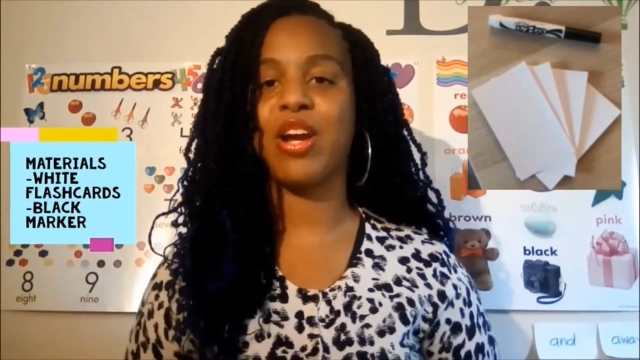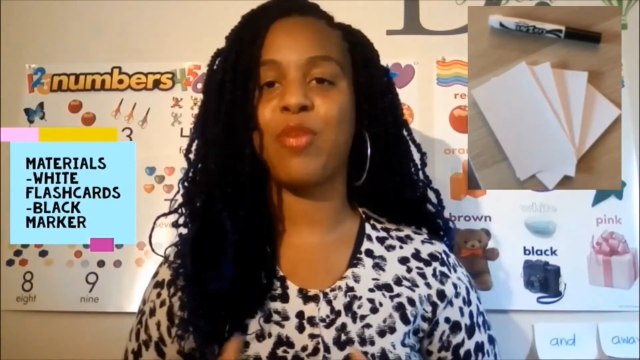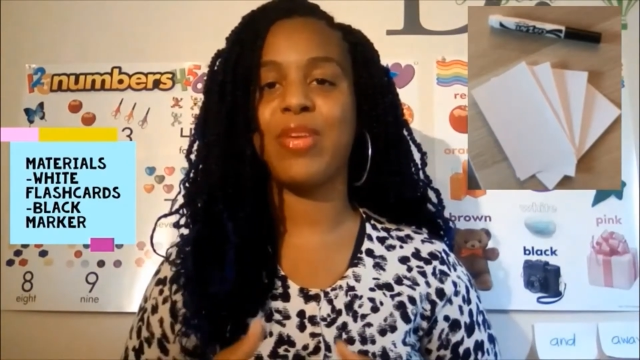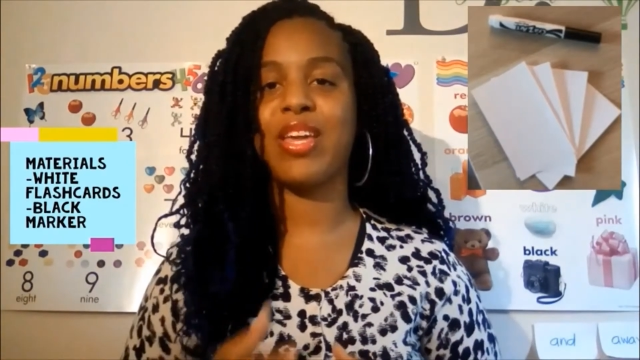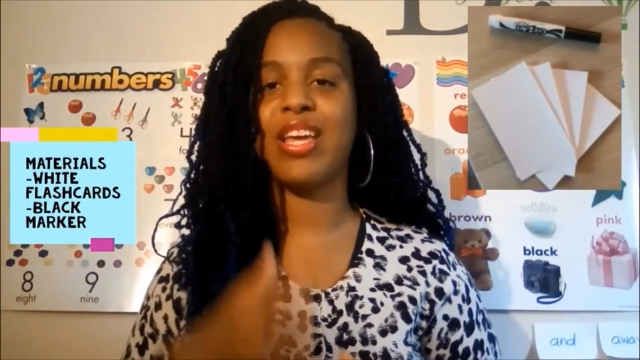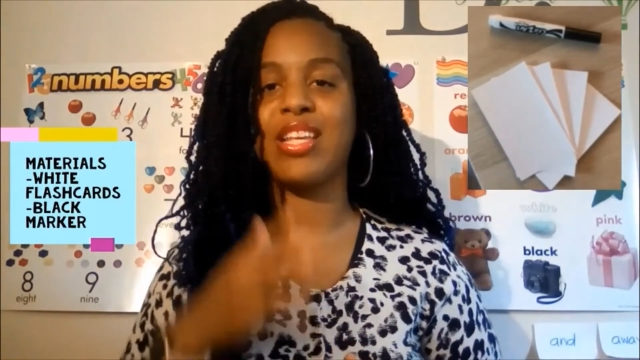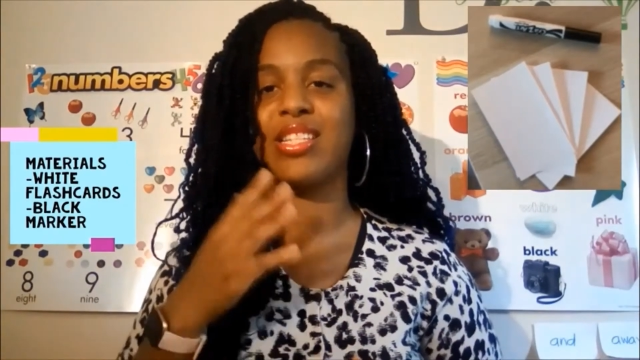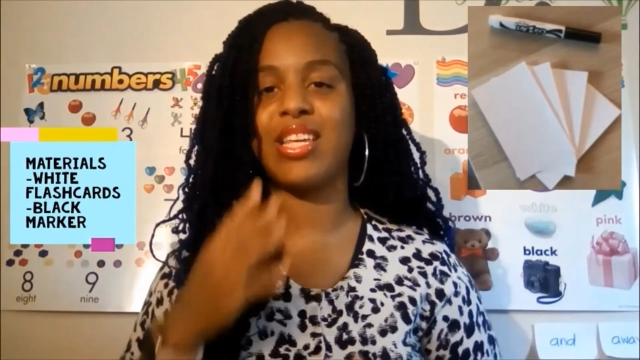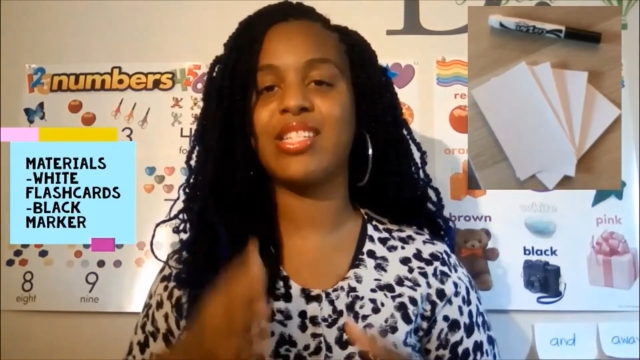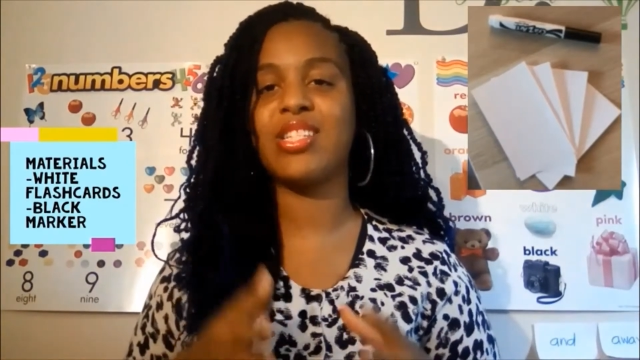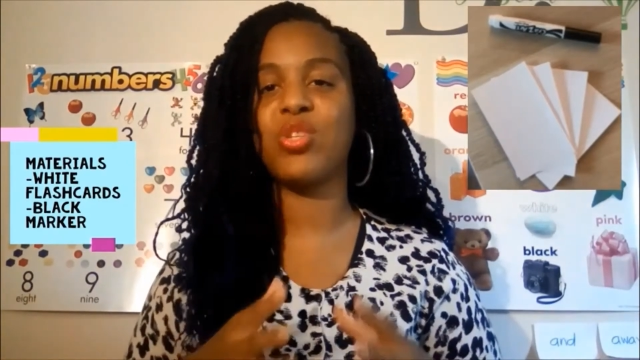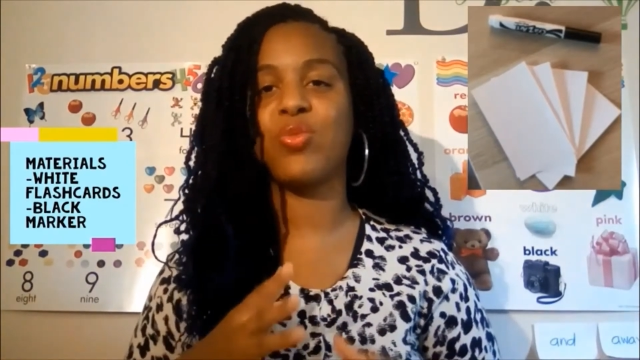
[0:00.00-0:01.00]
because
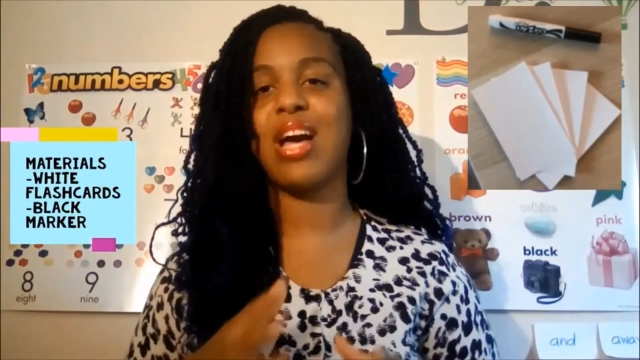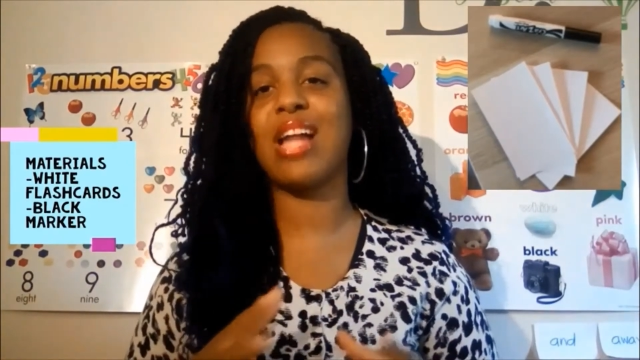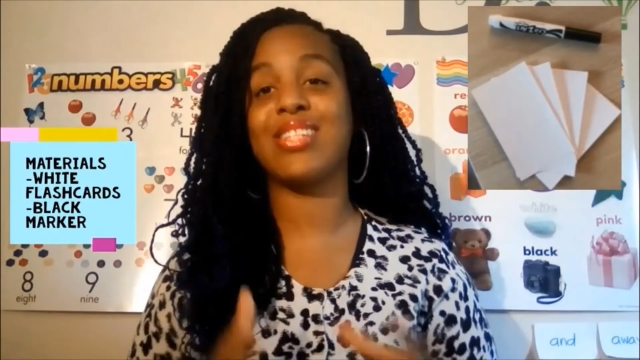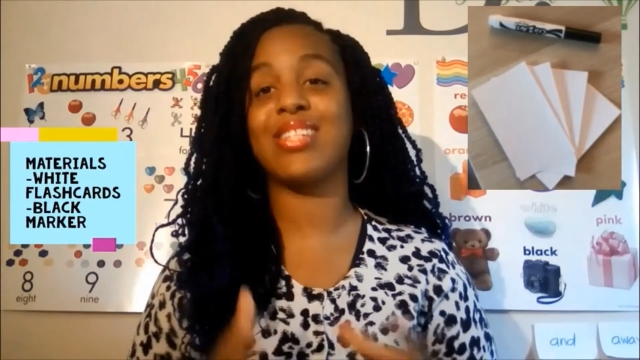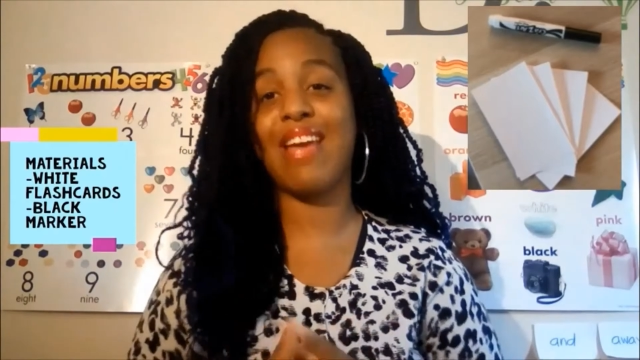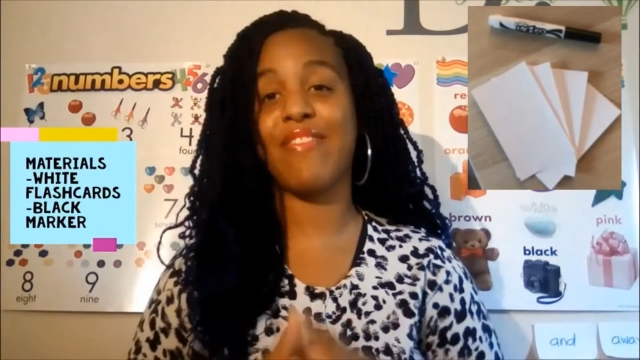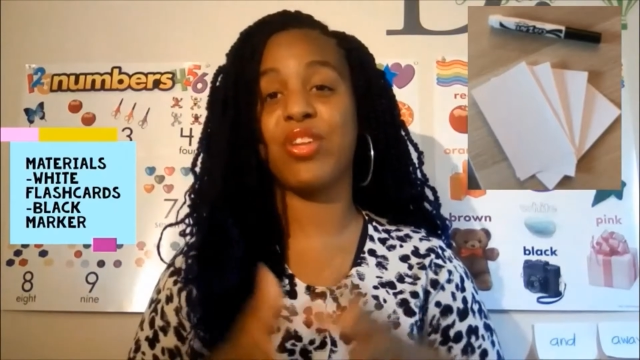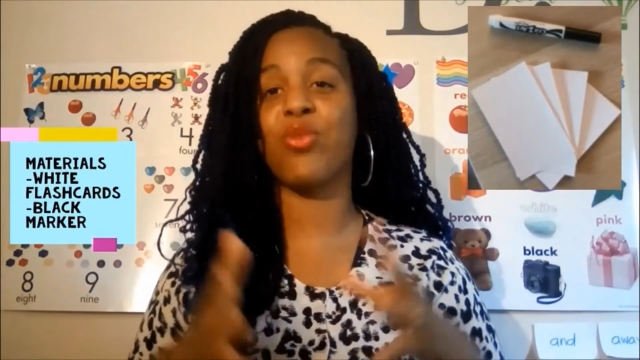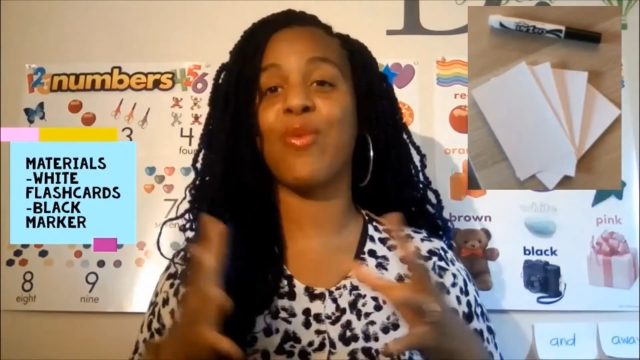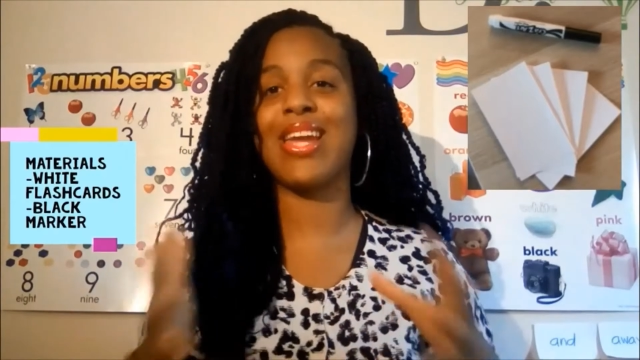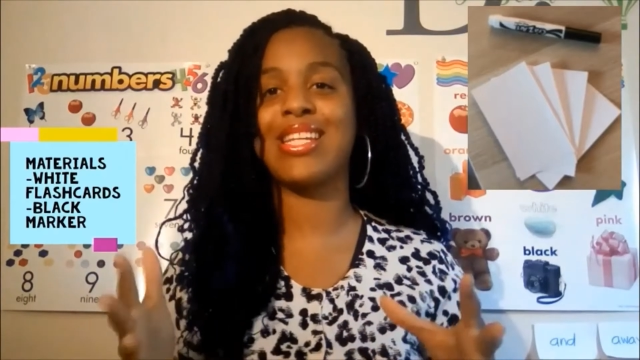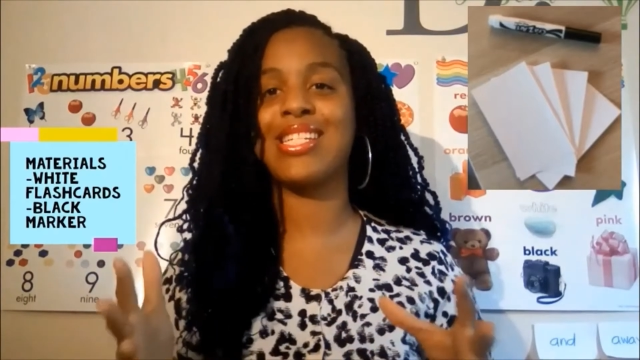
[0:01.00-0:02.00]
these two colors have the
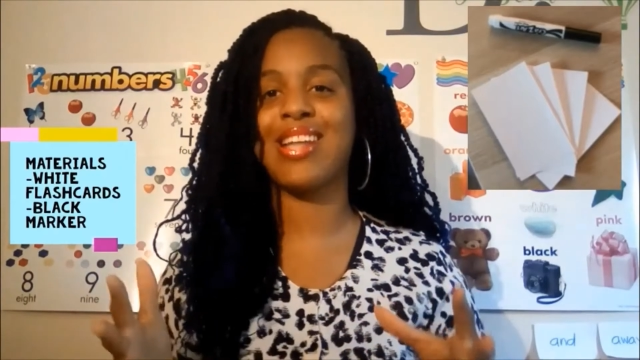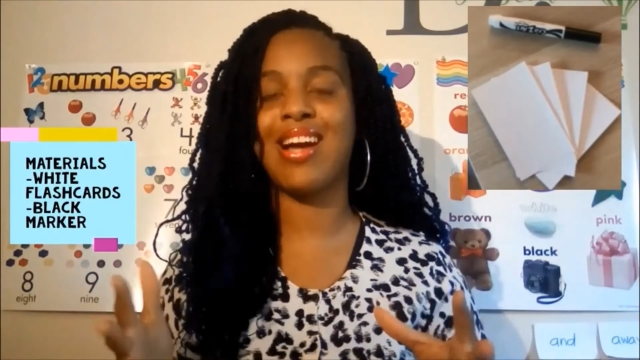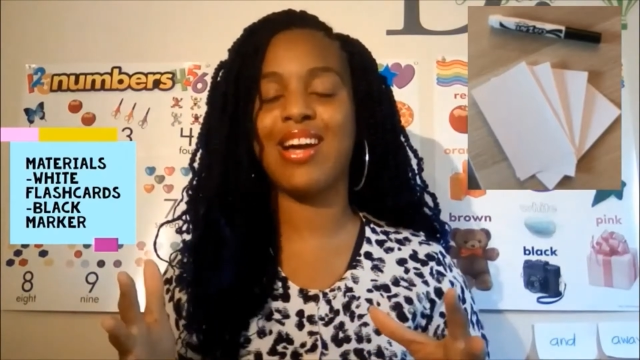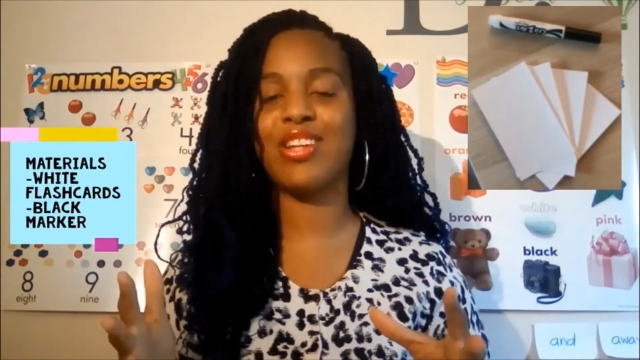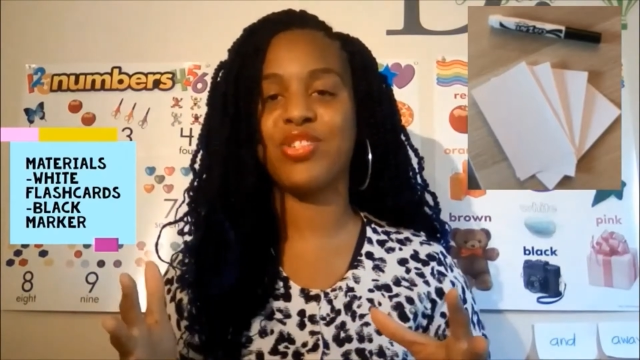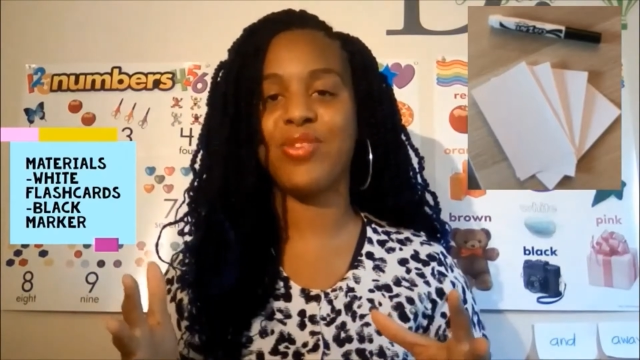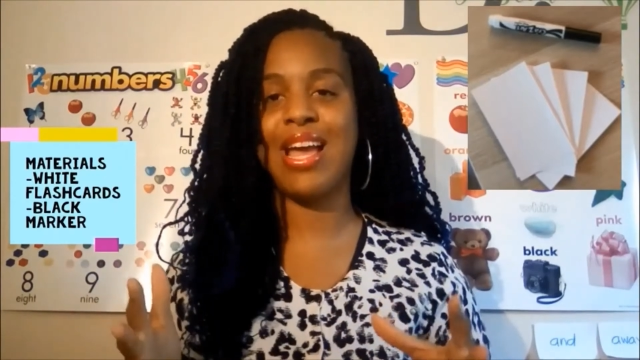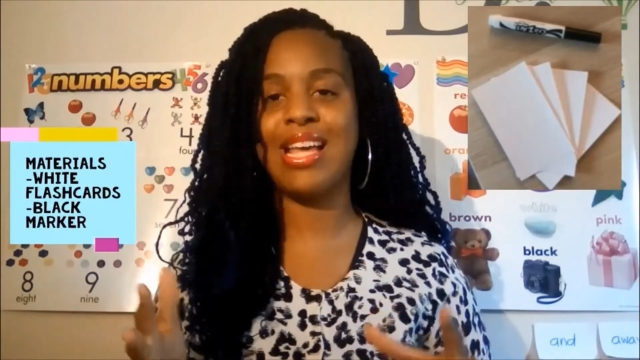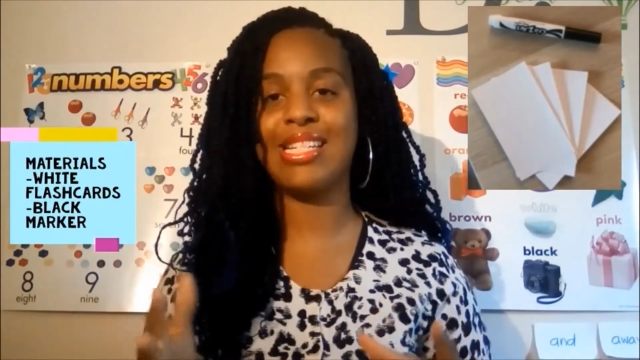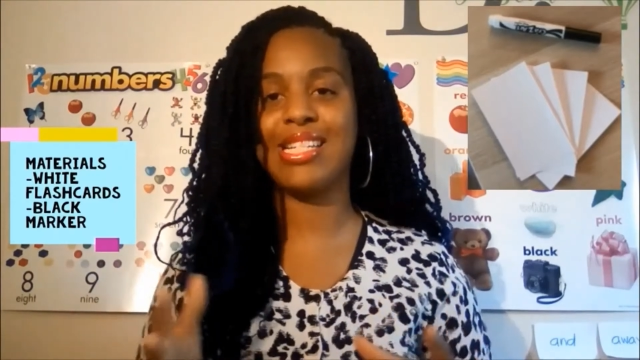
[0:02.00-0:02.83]
greatest contrast,